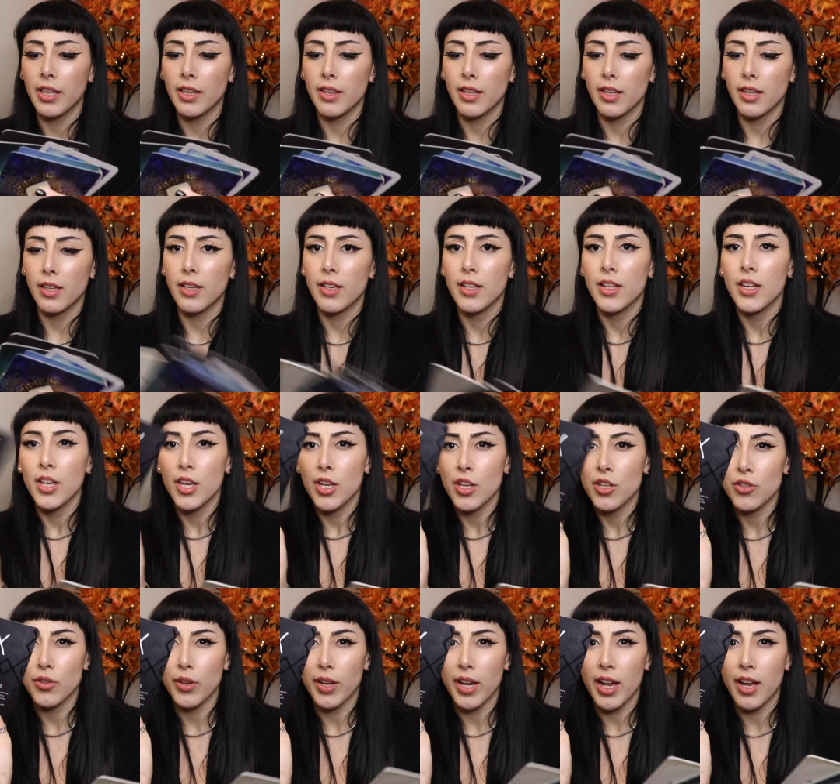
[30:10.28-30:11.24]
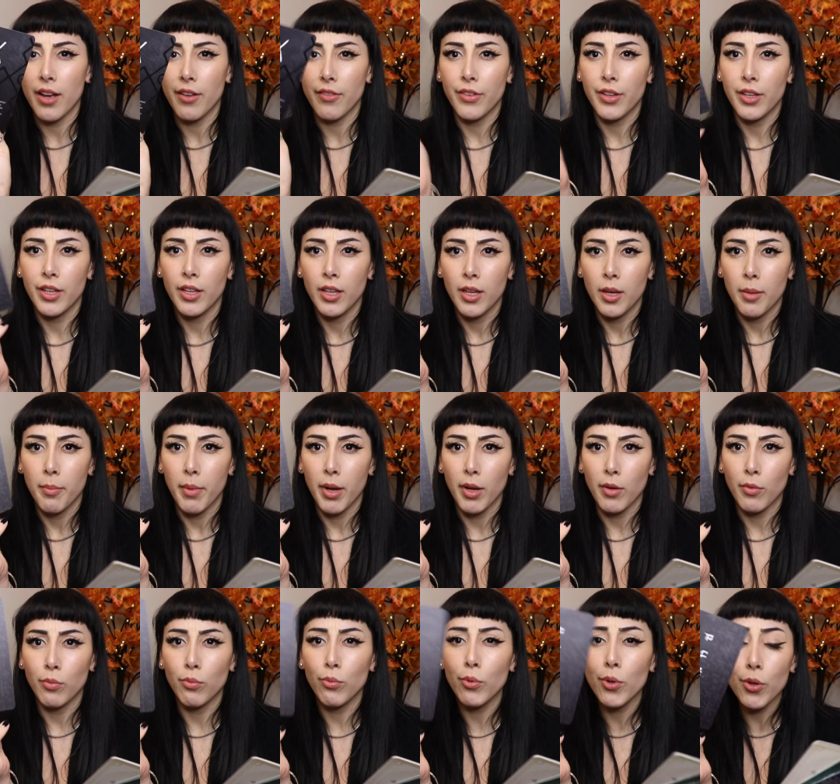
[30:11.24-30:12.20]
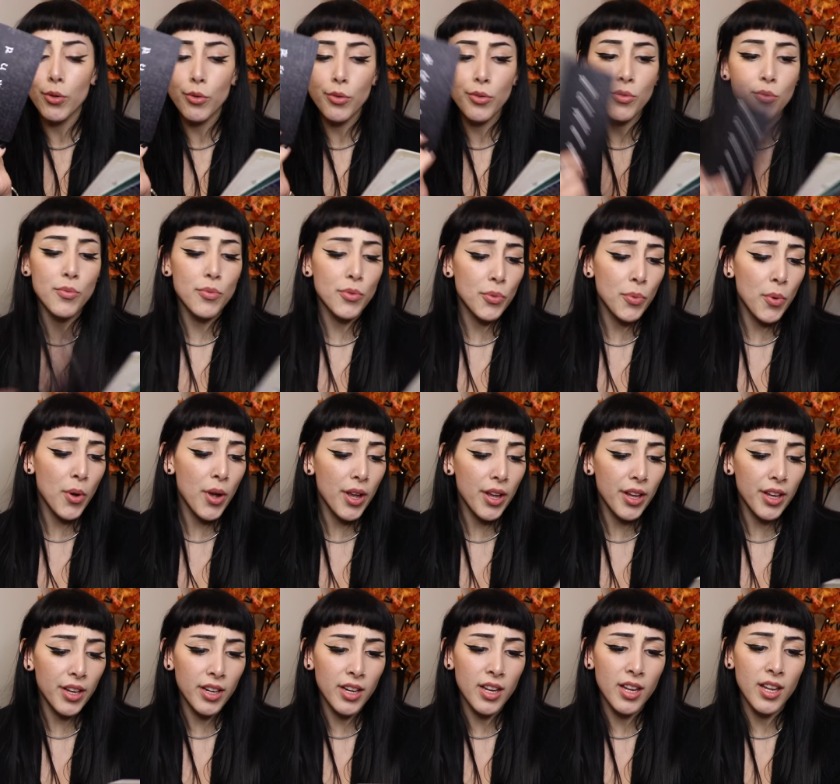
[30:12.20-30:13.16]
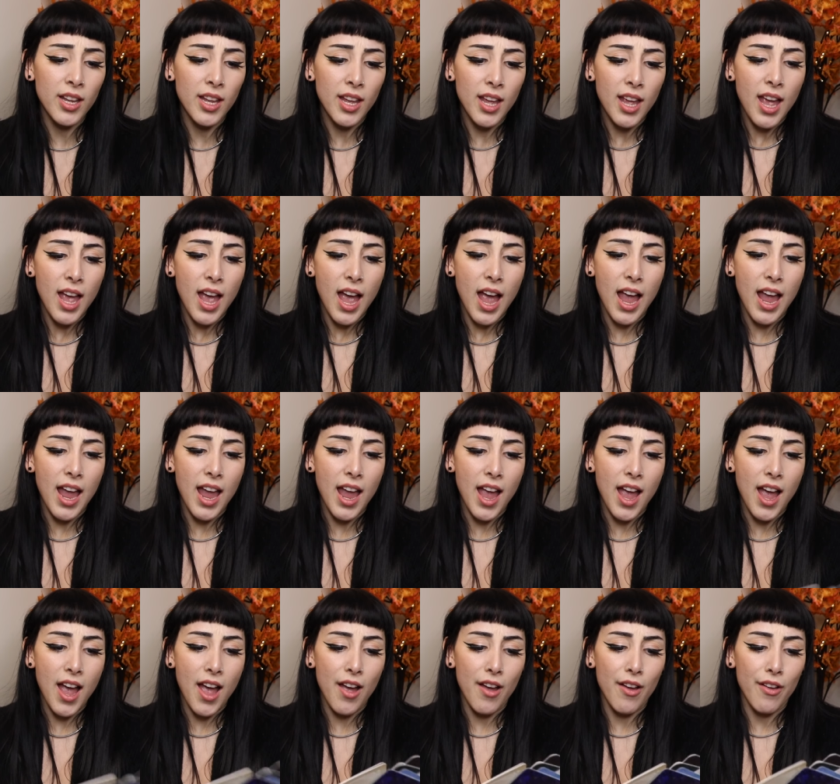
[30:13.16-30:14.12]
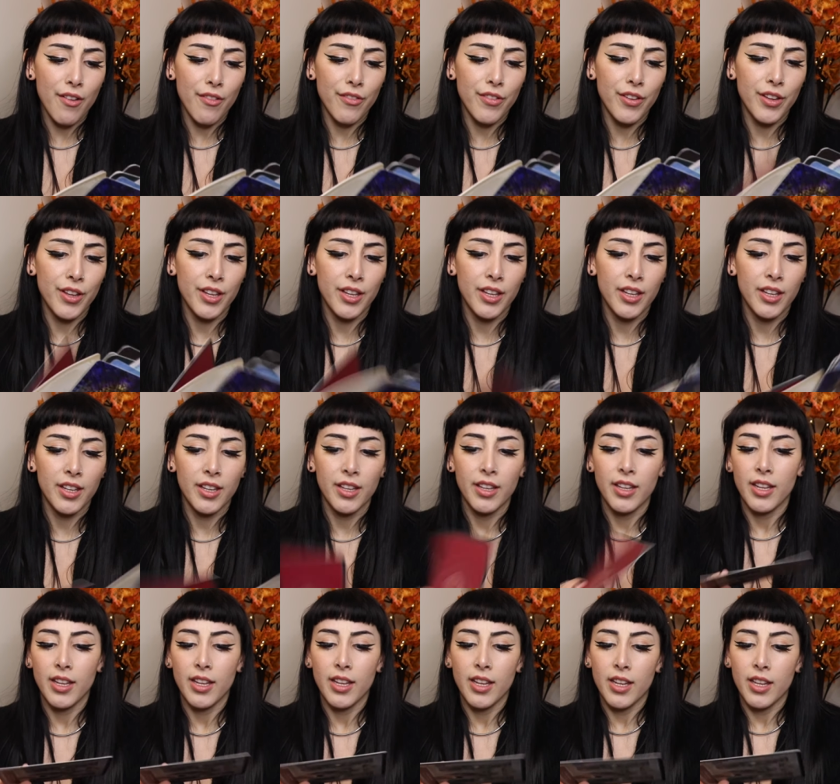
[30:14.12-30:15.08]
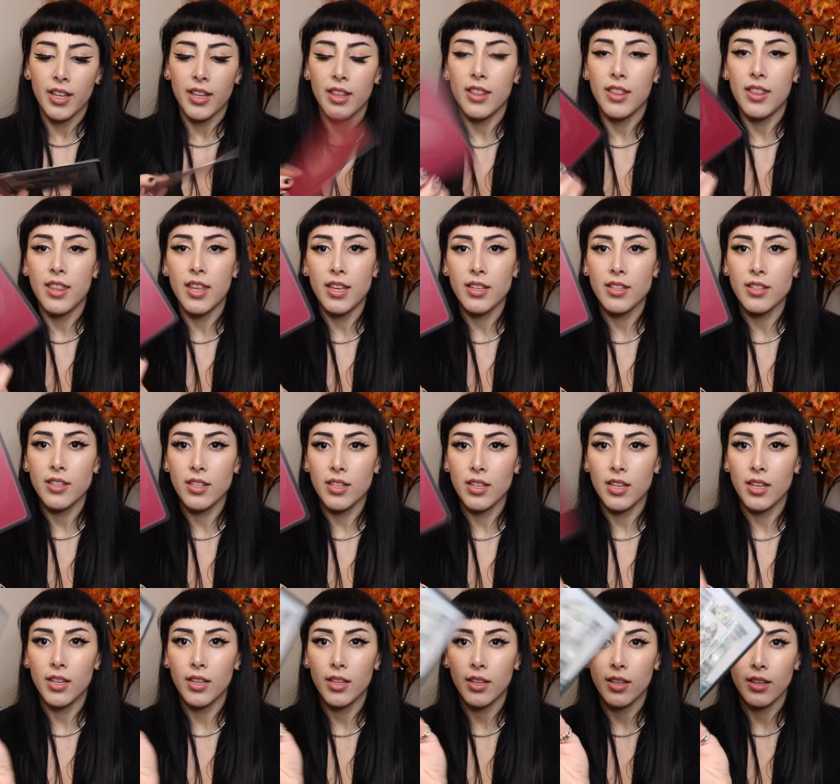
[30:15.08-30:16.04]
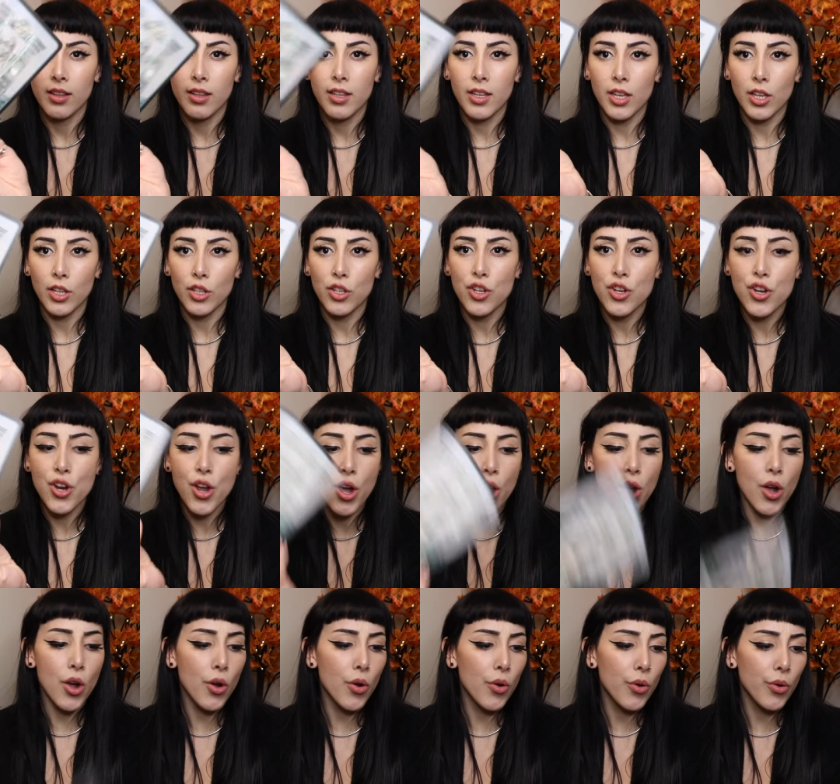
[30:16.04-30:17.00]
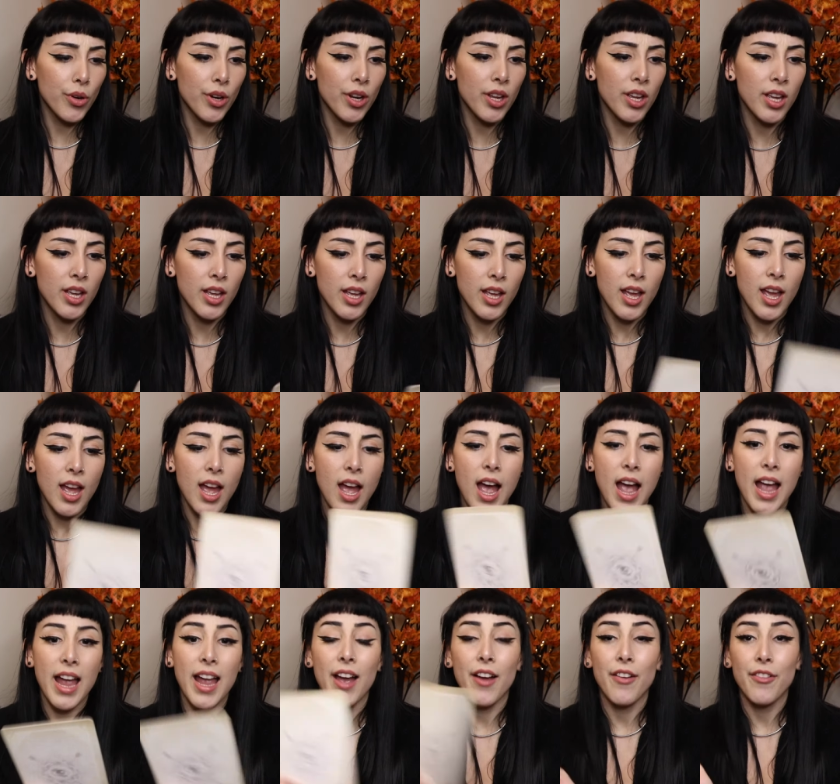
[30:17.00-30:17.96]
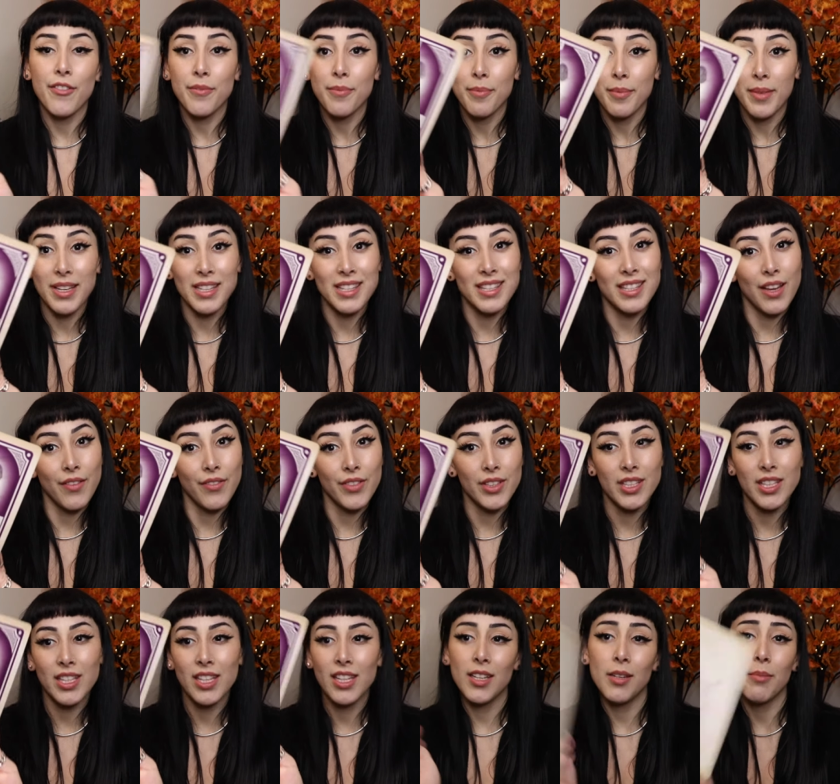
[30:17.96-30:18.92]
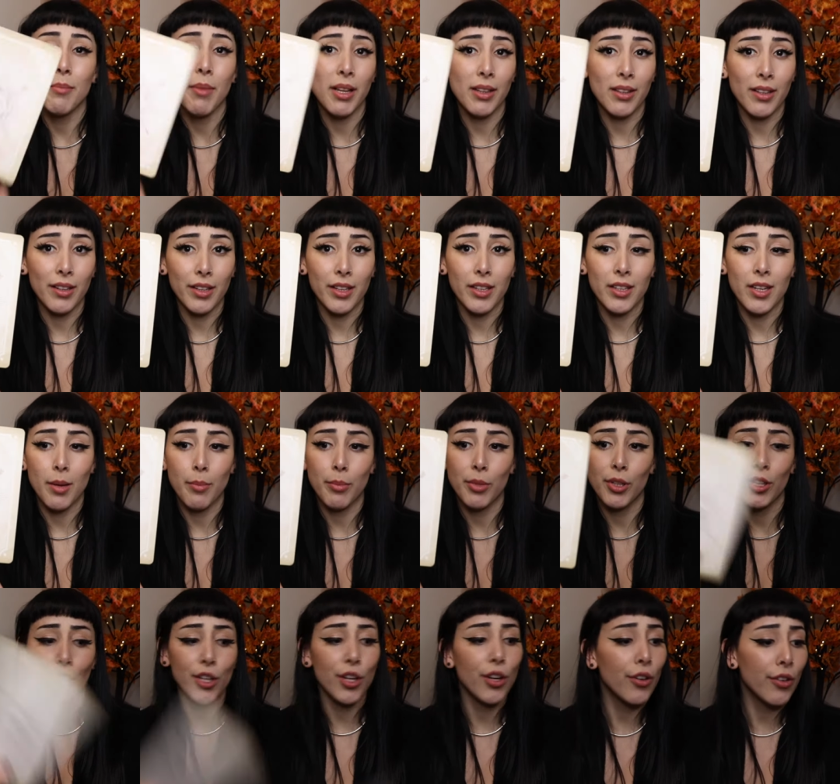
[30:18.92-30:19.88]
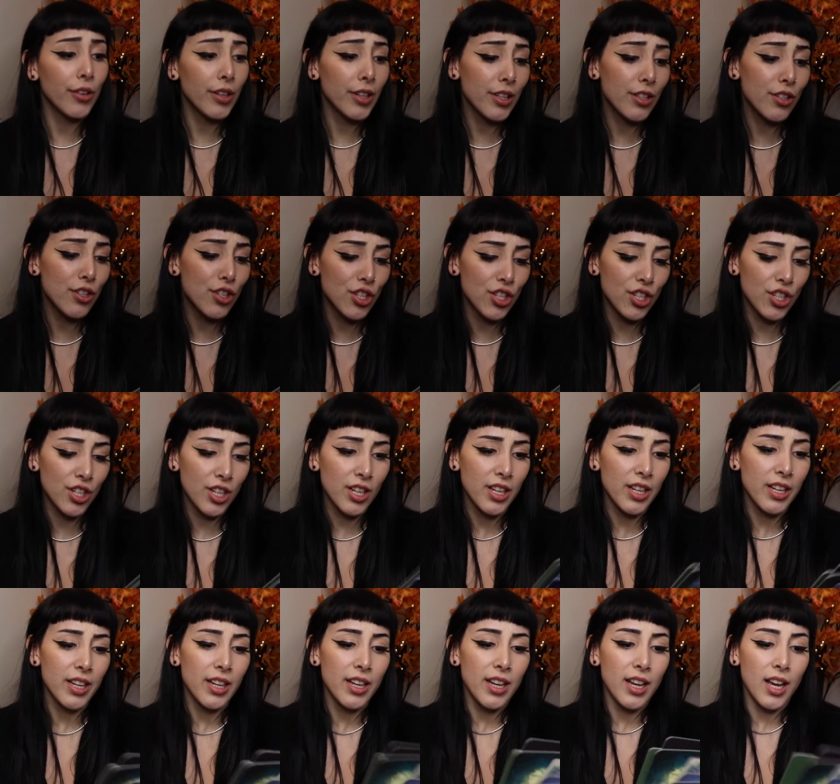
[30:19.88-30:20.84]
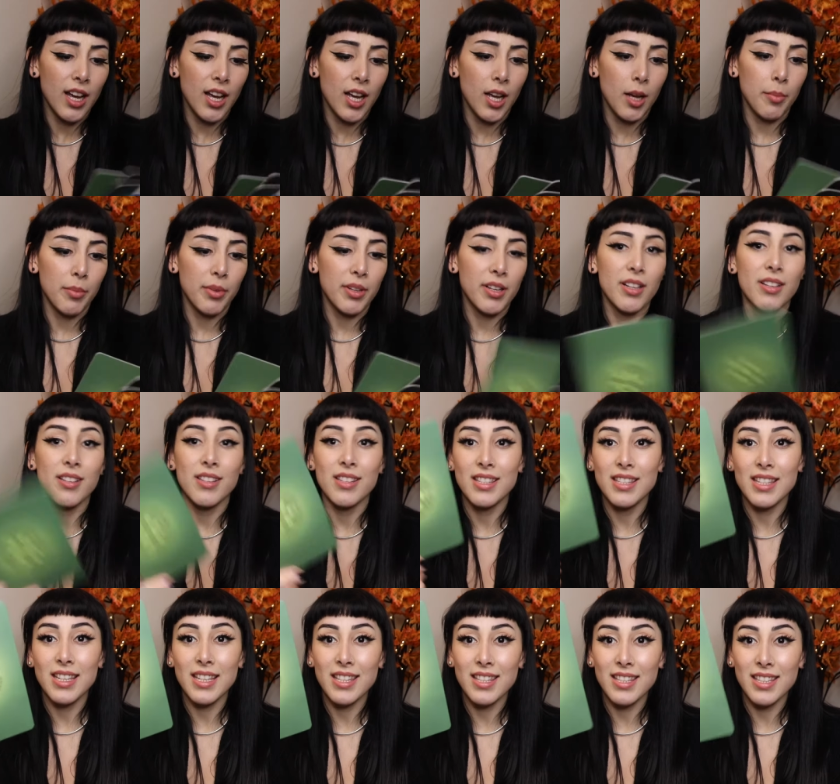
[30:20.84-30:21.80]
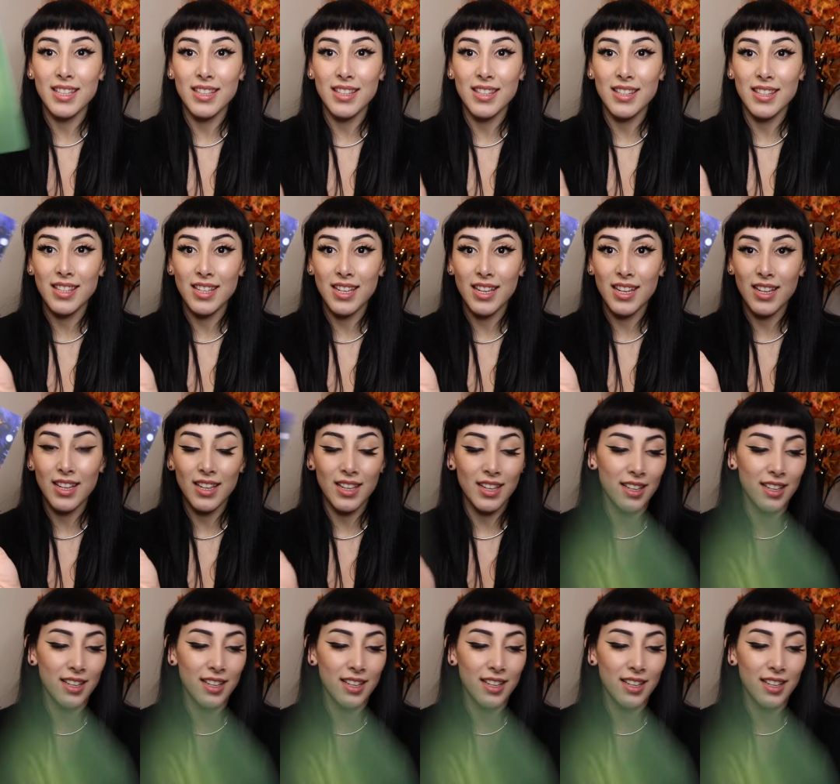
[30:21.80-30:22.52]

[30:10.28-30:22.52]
I think. So I have my runes one, I have this, the unknown, I have my 17, my lucky number, courage, um, consistency,